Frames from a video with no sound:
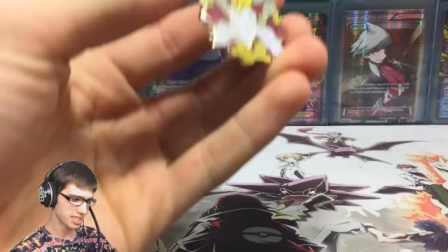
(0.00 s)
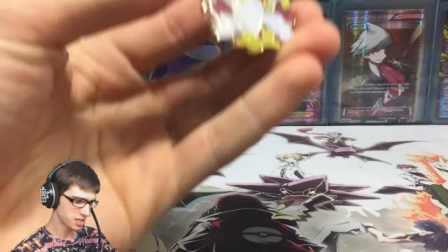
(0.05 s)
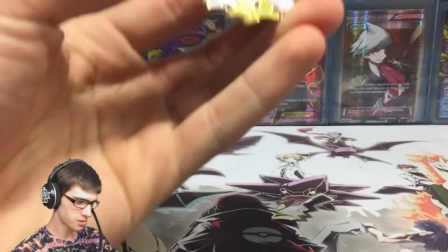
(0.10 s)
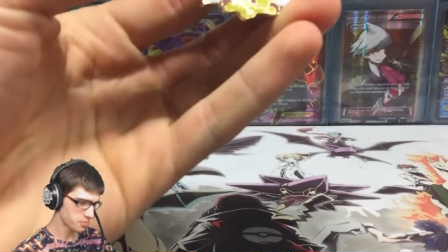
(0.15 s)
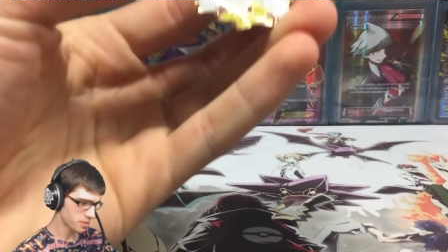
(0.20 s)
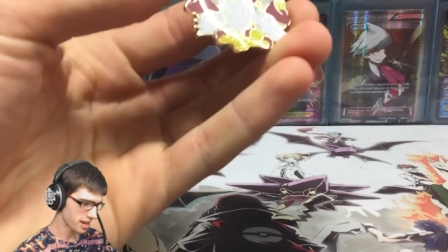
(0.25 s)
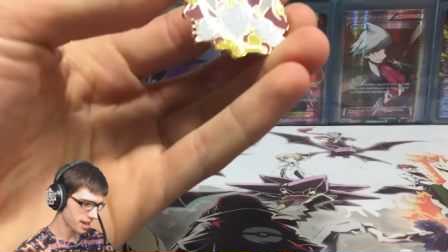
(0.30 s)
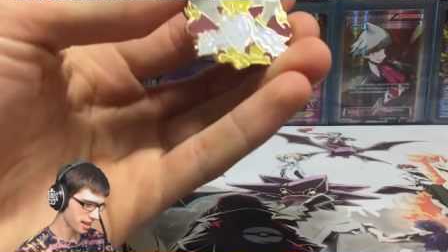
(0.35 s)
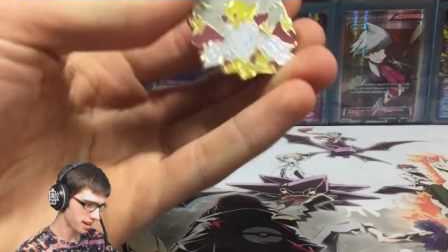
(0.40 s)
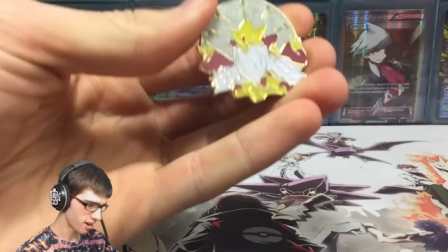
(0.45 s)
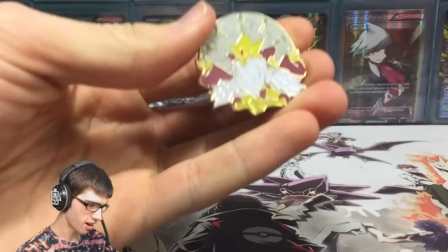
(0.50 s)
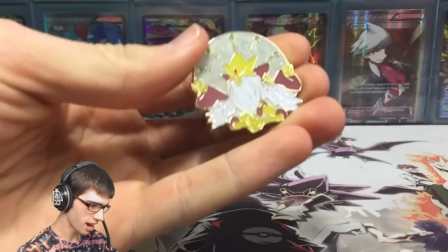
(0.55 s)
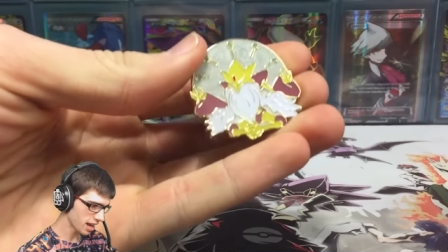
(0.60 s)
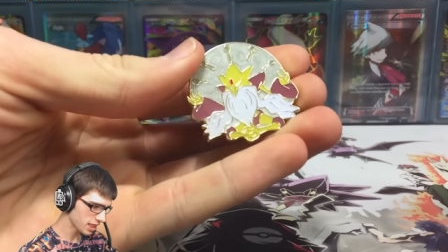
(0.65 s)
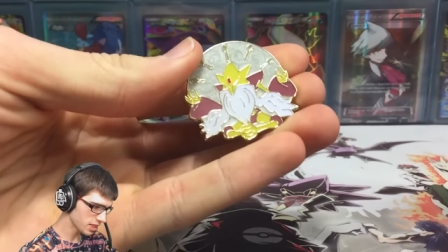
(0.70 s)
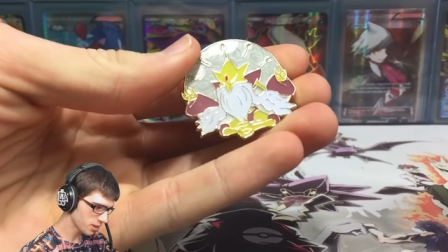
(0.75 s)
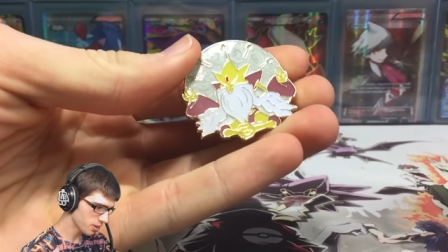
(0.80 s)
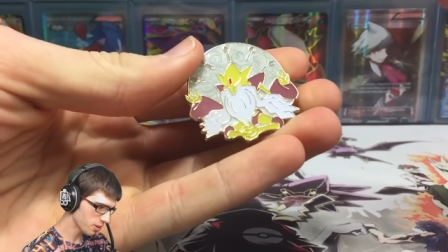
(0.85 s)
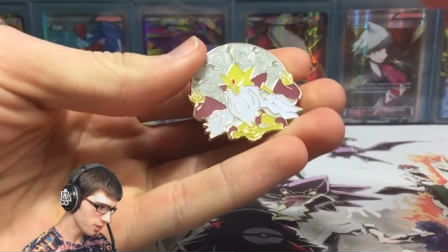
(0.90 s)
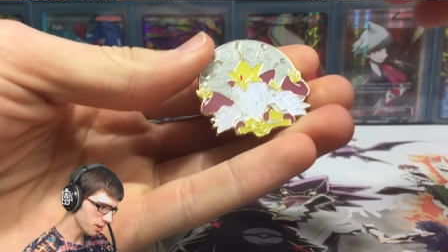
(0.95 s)
at this pin,
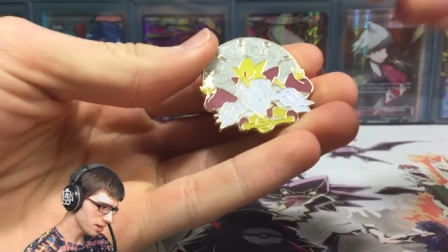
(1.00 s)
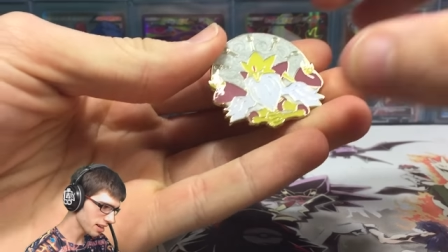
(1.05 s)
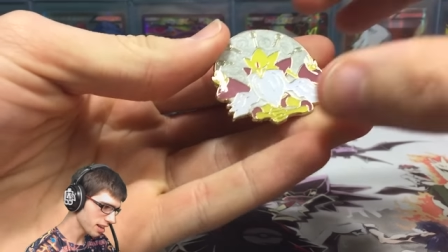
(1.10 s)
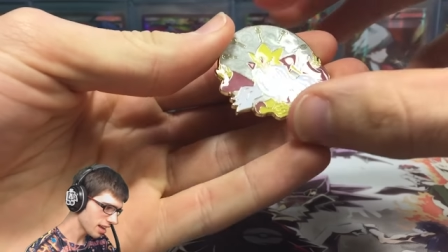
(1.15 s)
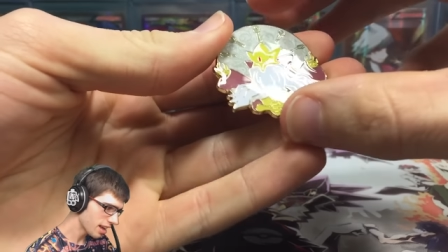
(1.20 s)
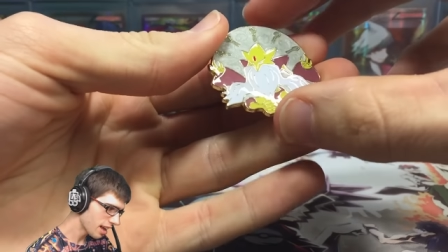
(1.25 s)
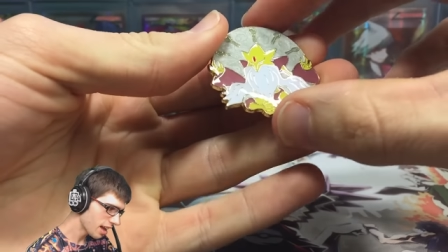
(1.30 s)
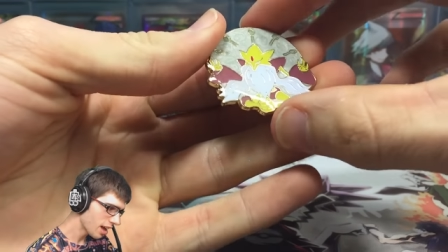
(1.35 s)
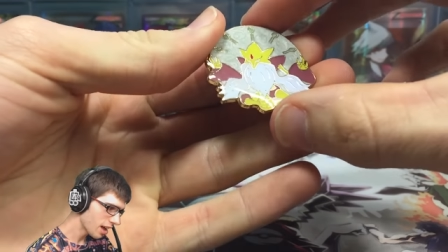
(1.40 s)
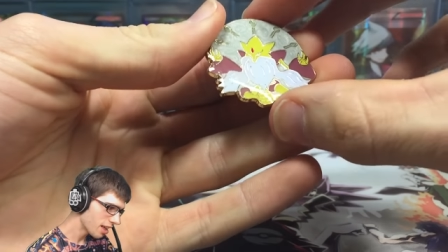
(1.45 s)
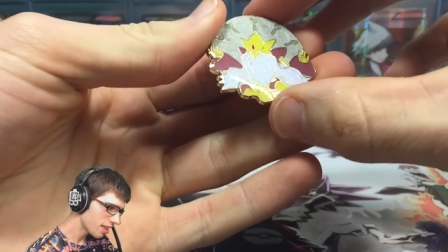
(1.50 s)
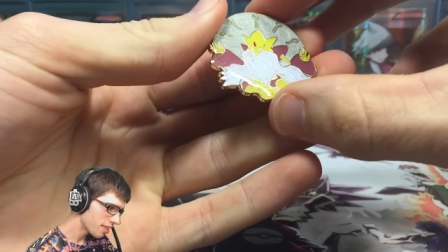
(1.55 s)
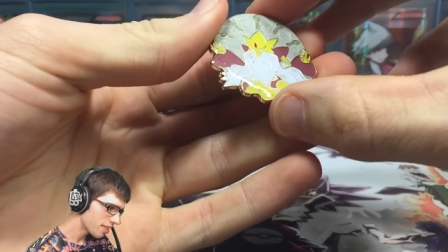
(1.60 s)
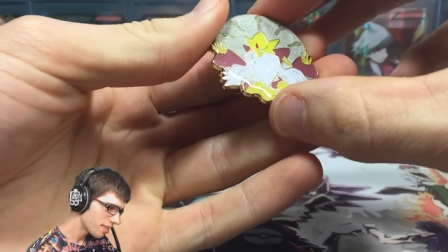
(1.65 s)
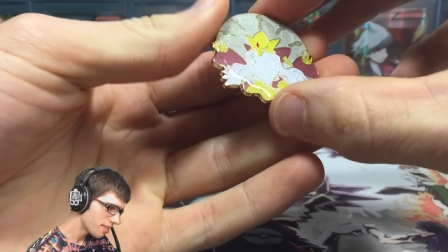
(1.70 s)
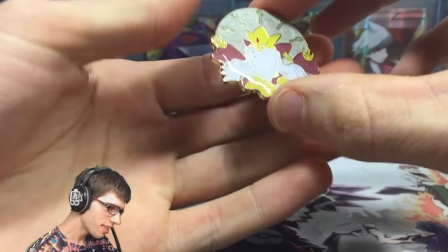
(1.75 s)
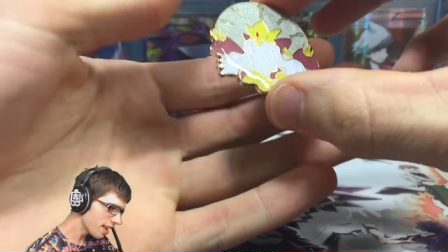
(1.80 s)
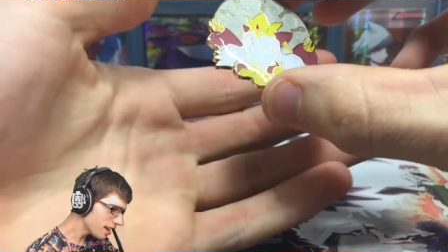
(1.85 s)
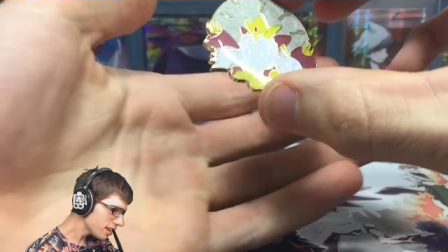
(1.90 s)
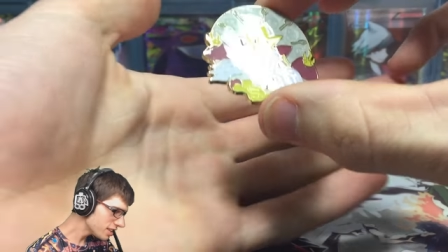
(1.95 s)
I thought,
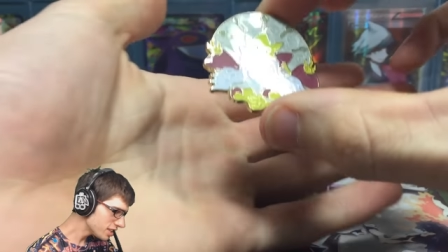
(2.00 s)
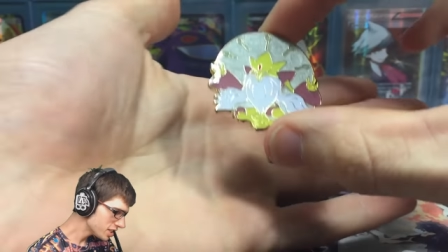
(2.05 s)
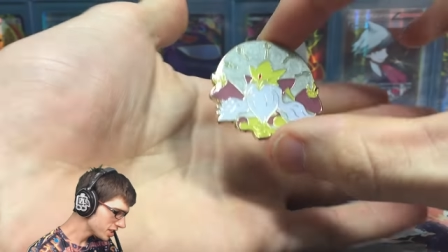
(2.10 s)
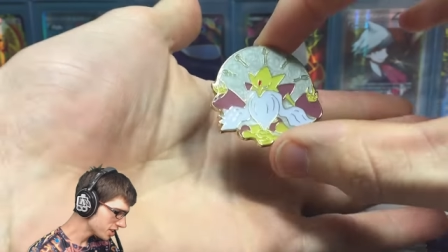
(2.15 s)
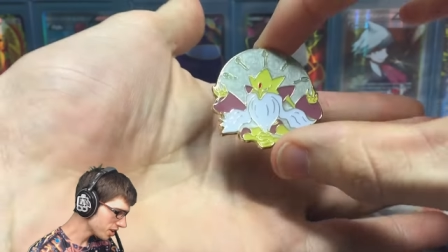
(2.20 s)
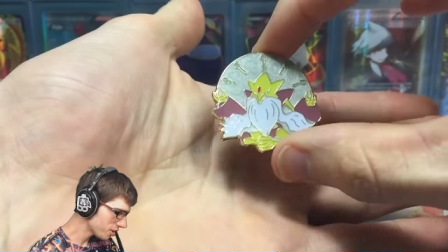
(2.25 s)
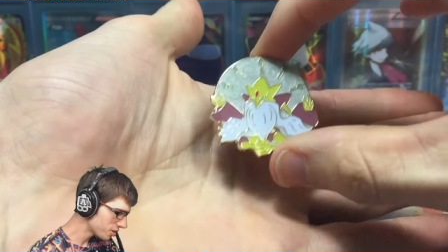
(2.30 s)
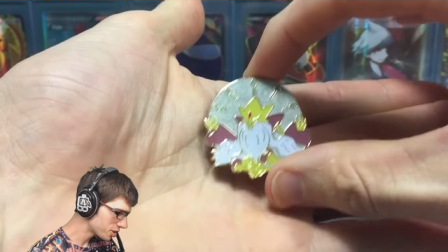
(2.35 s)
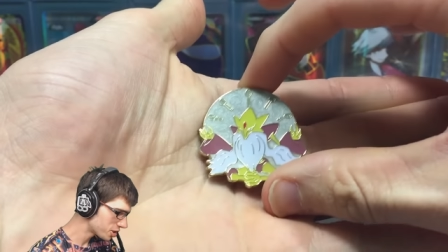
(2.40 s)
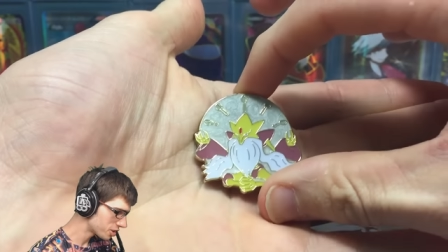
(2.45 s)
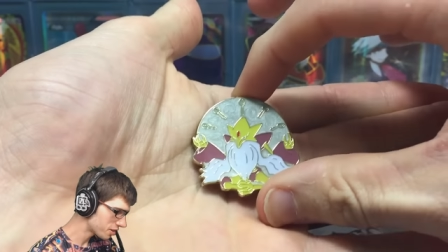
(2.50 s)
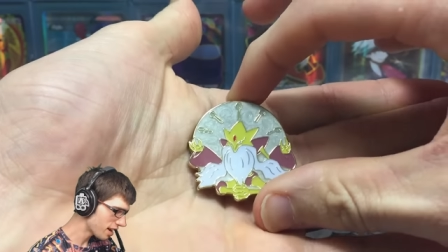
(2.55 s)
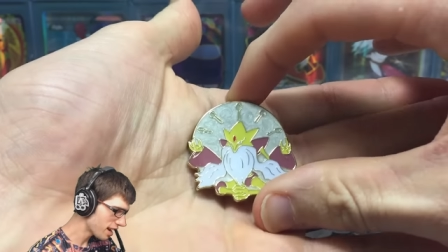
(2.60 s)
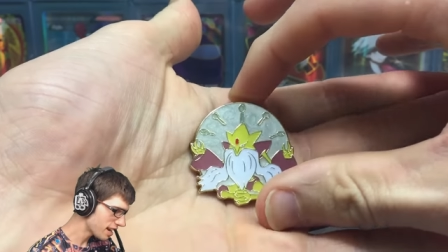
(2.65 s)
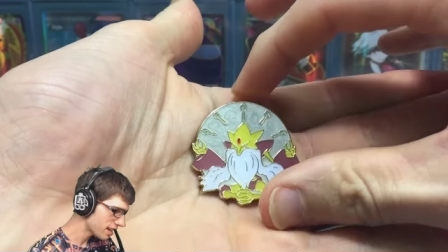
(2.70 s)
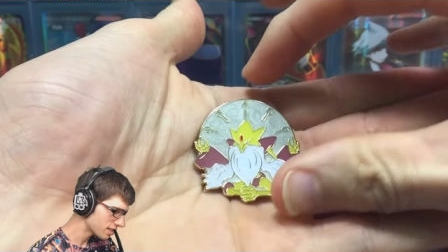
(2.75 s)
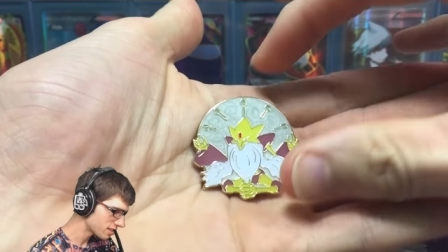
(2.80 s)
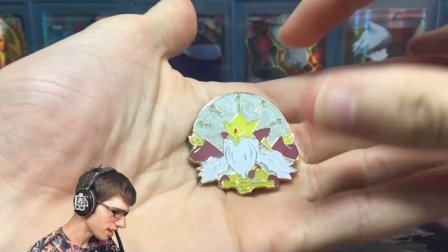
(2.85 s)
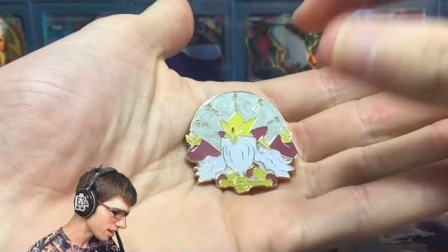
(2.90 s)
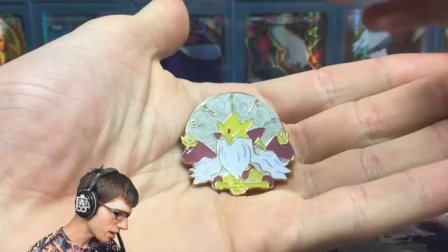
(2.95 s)
that is so
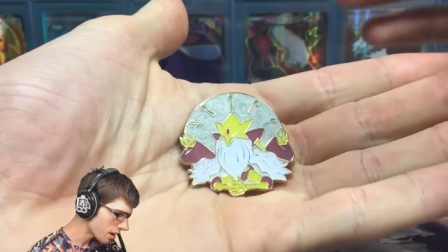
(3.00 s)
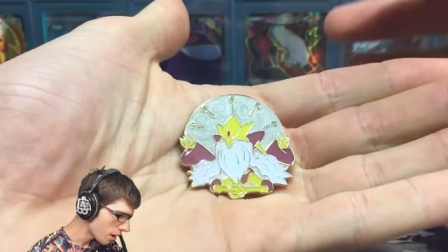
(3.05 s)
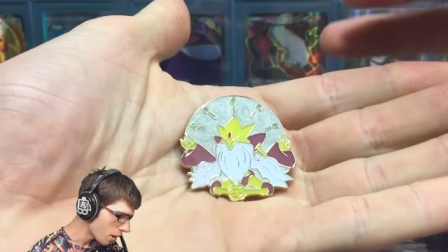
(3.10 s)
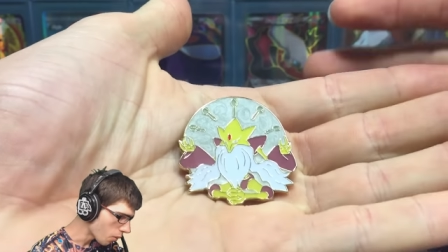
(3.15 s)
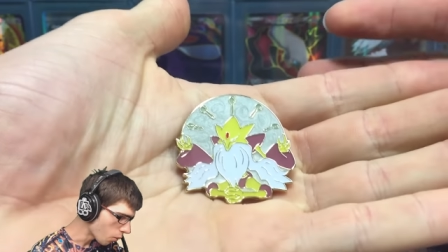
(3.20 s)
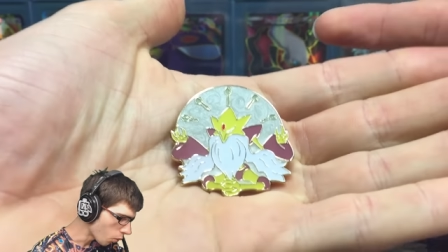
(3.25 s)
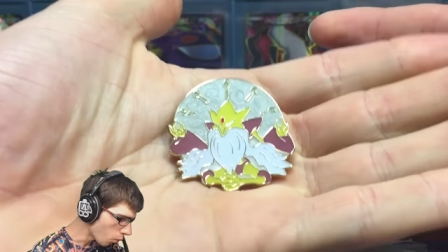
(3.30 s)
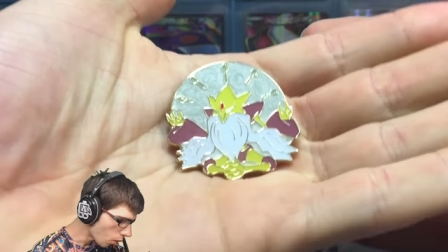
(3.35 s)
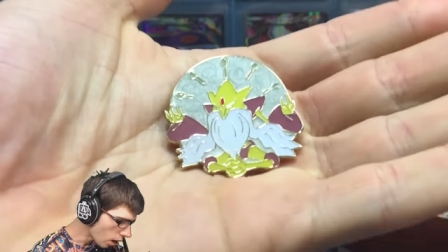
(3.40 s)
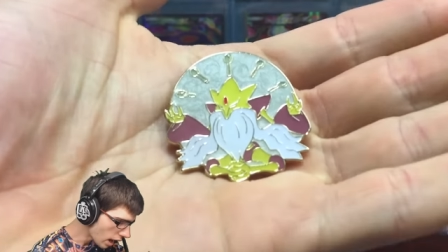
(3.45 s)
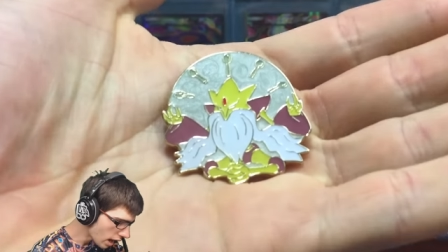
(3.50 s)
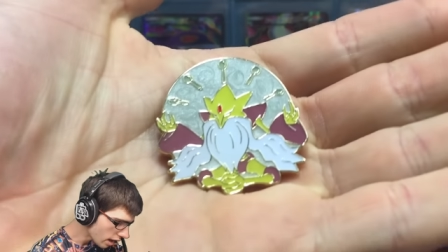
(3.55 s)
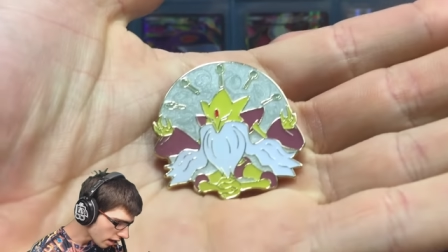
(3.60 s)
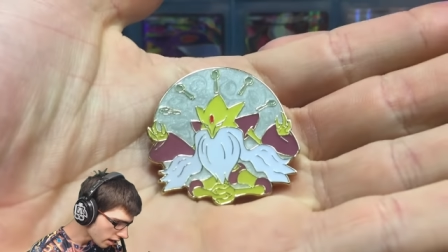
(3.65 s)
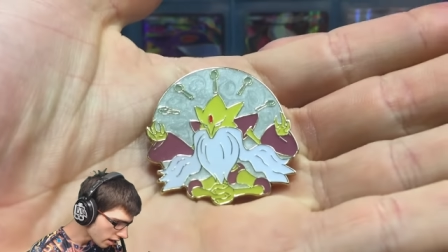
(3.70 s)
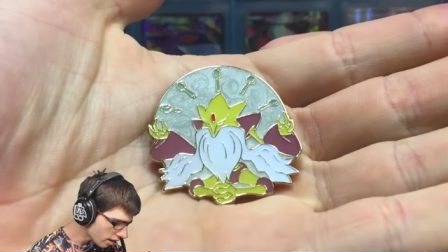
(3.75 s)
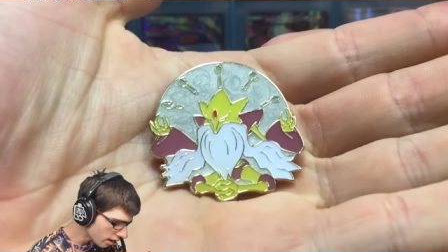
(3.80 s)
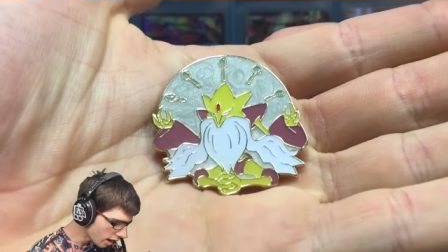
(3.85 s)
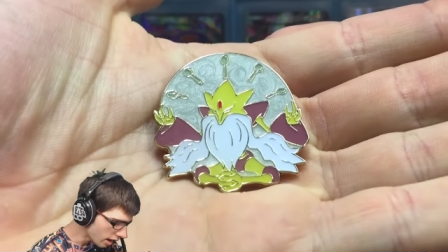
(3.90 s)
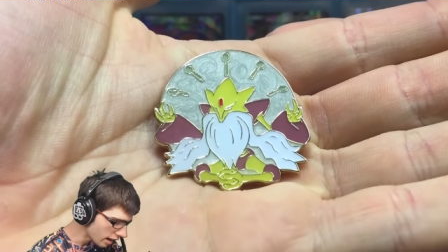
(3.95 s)
strange. Like, why?
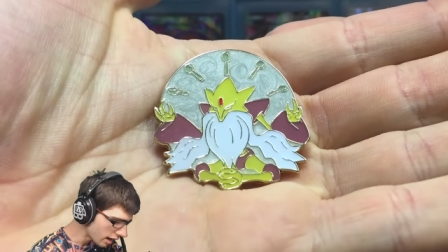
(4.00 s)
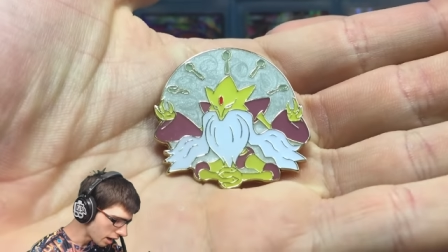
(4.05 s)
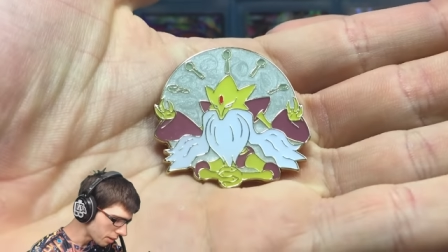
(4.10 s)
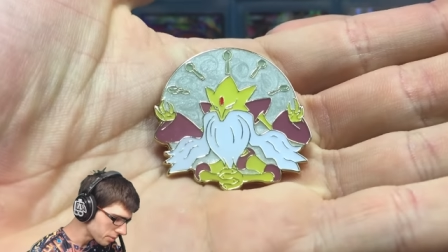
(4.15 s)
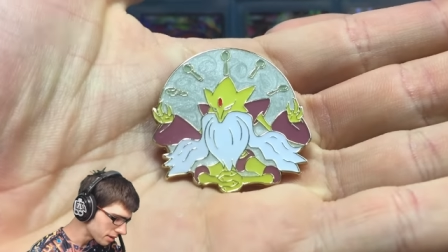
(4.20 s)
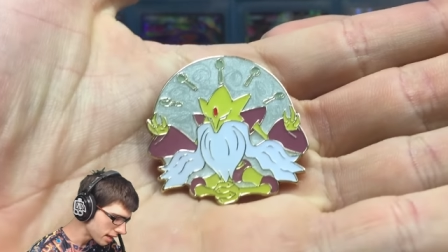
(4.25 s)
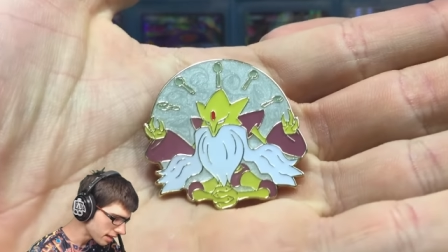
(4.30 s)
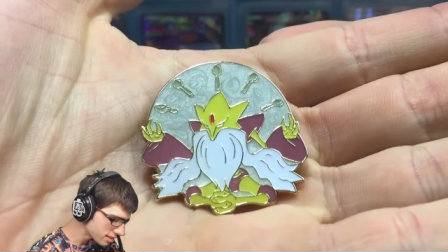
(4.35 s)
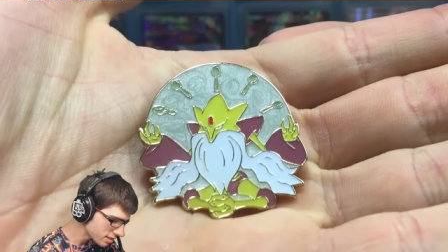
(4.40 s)
I'm